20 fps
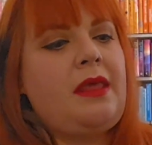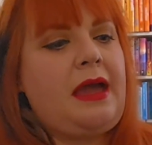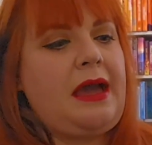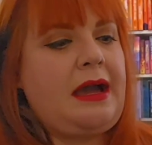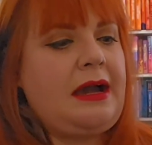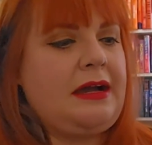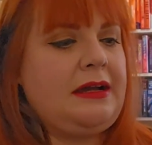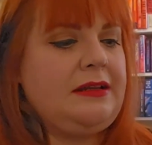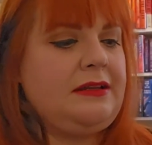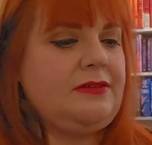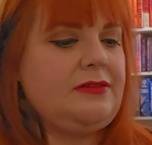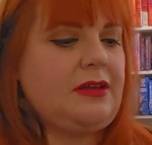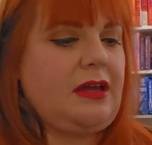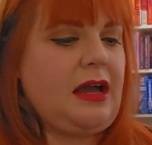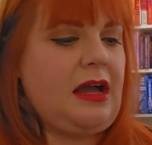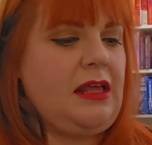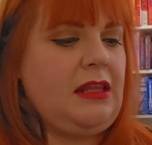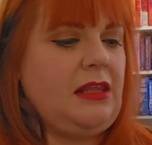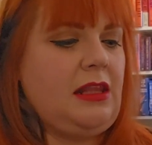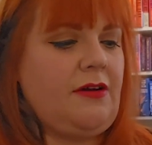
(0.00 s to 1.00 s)
and
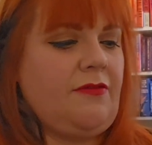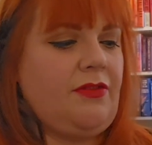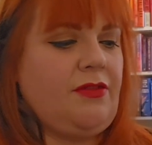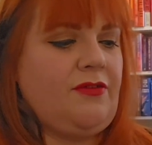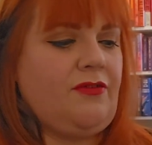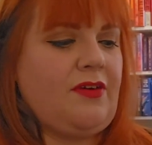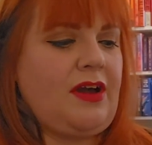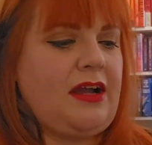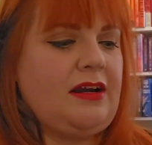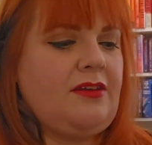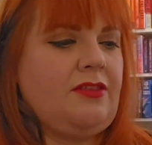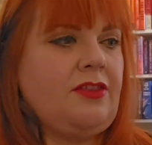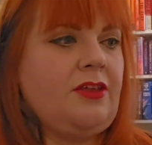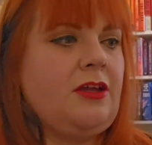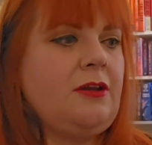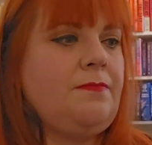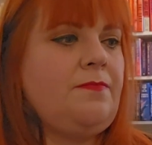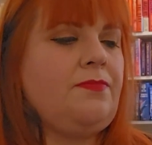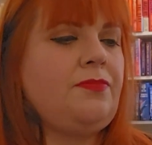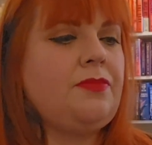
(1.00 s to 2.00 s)
I love the fact
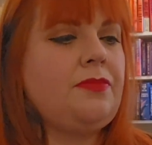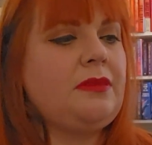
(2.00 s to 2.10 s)
that,